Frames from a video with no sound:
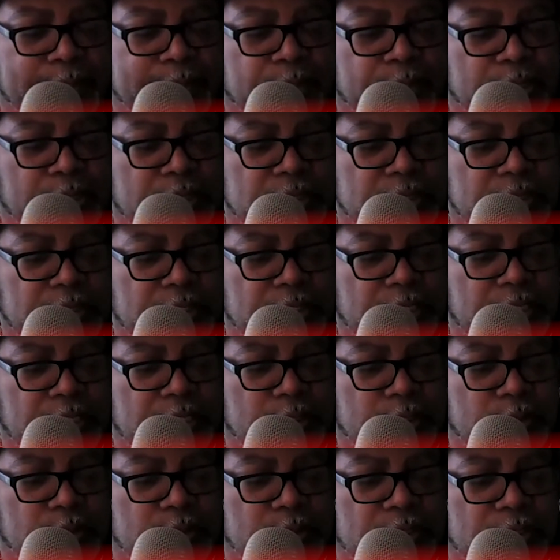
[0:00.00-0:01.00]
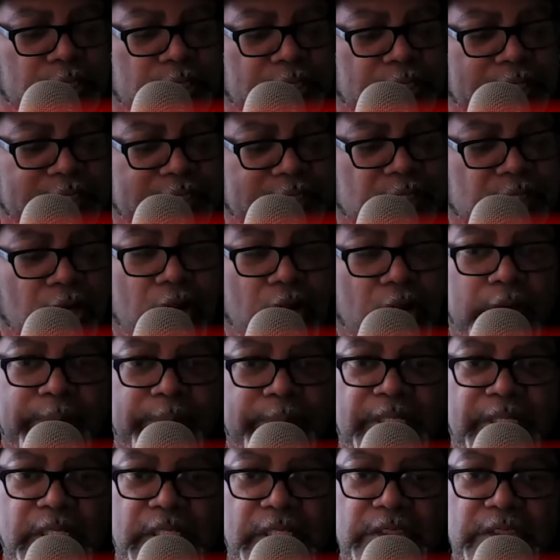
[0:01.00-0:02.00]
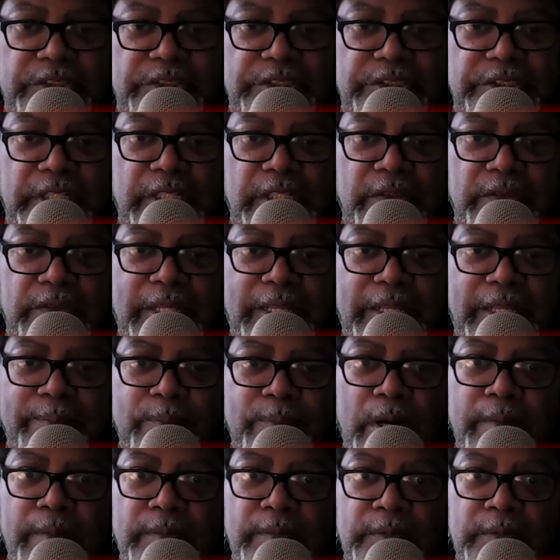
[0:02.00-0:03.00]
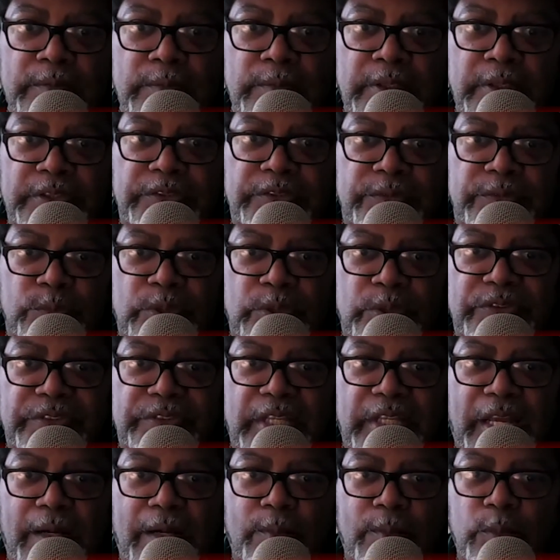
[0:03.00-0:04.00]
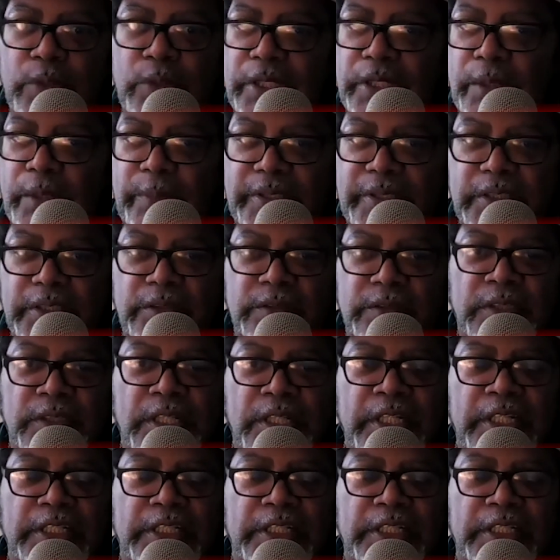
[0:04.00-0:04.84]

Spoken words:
But it's hard because like Barbara wants to help. What can we do?